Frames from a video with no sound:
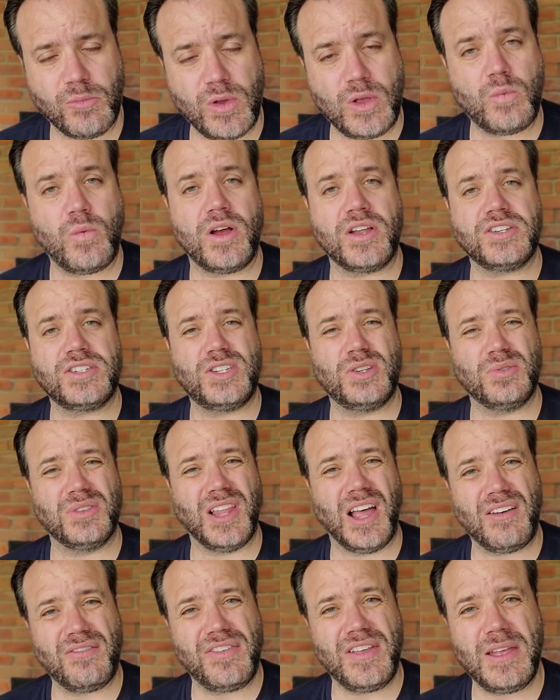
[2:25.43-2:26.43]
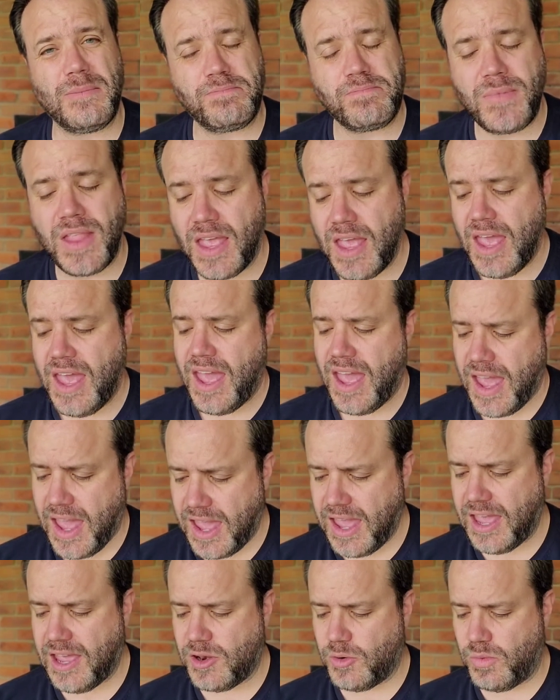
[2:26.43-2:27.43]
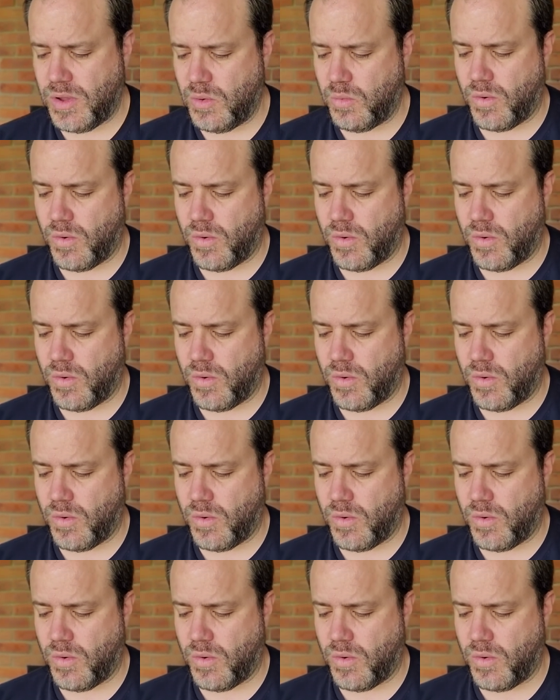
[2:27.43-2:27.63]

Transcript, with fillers: We want to love him and we